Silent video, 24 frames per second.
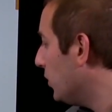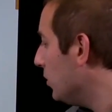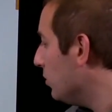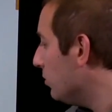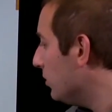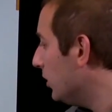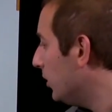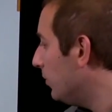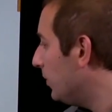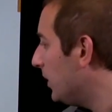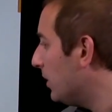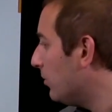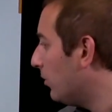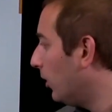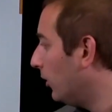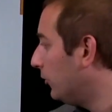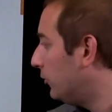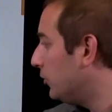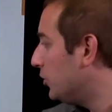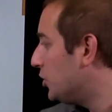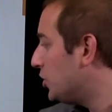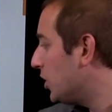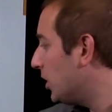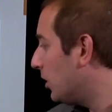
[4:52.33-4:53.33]
you will be able
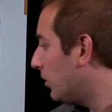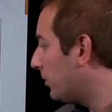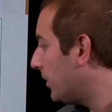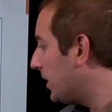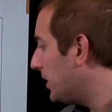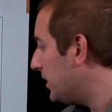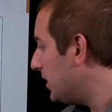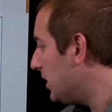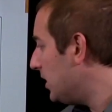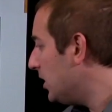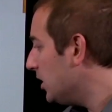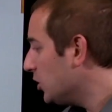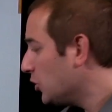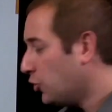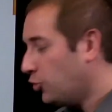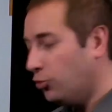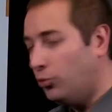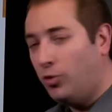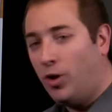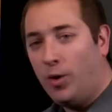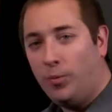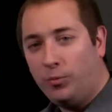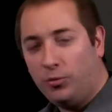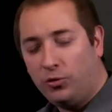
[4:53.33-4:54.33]
to generate
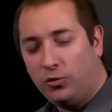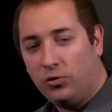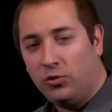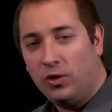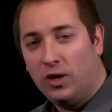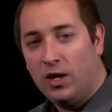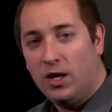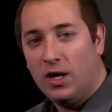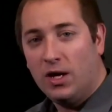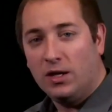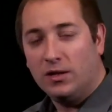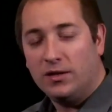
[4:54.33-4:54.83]
interrupts